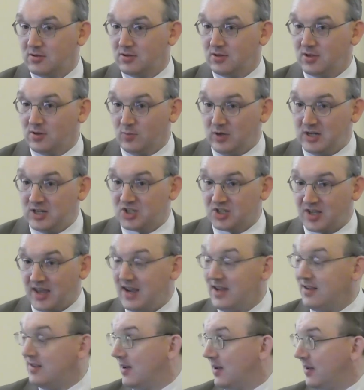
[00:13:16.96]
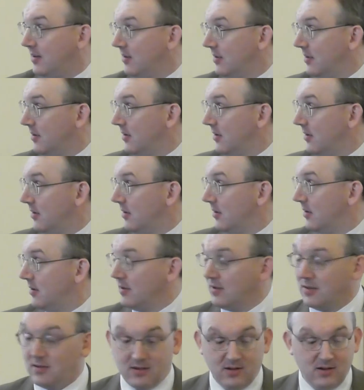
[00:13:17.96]
And we sang that
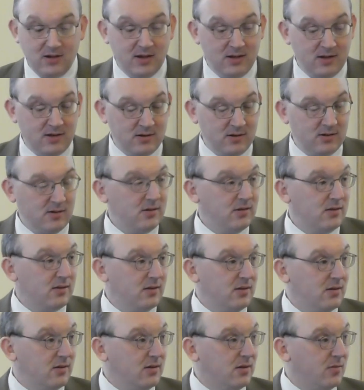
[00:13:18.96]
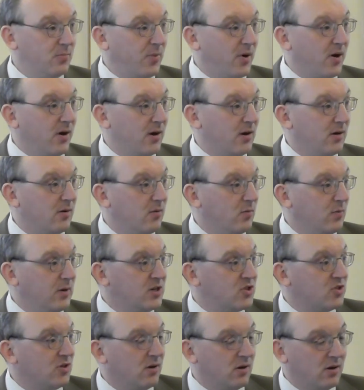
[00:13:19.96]
in the part we
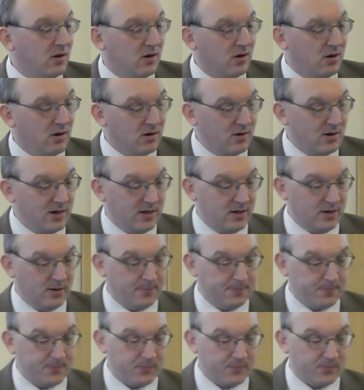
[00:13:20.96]
sung earlier.